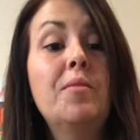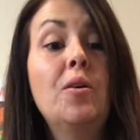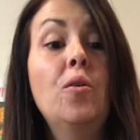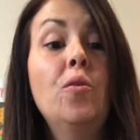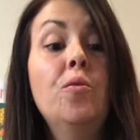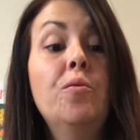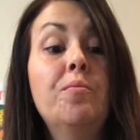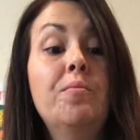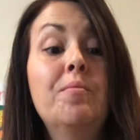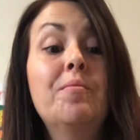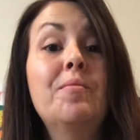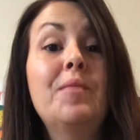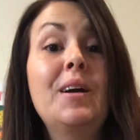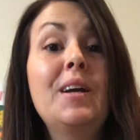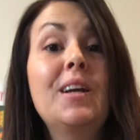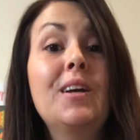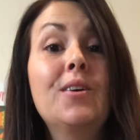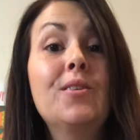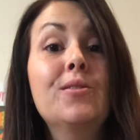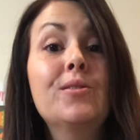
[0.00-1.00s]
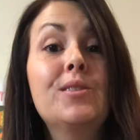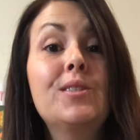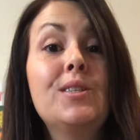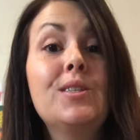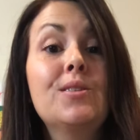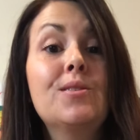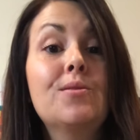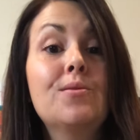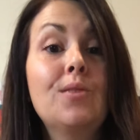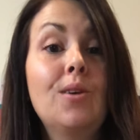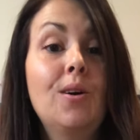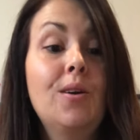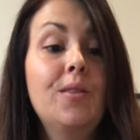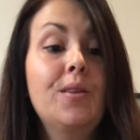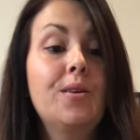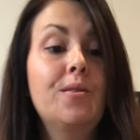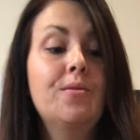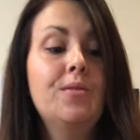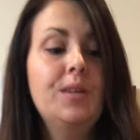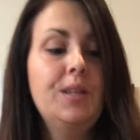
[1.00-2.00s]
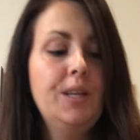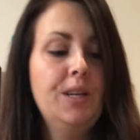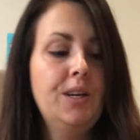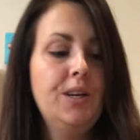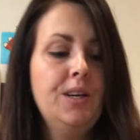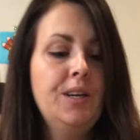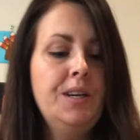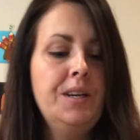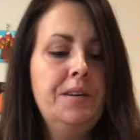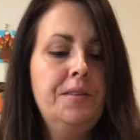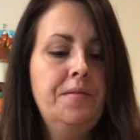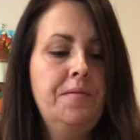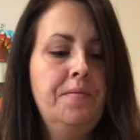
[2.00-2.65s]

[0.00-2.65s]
Oh, my ghost is on there really good.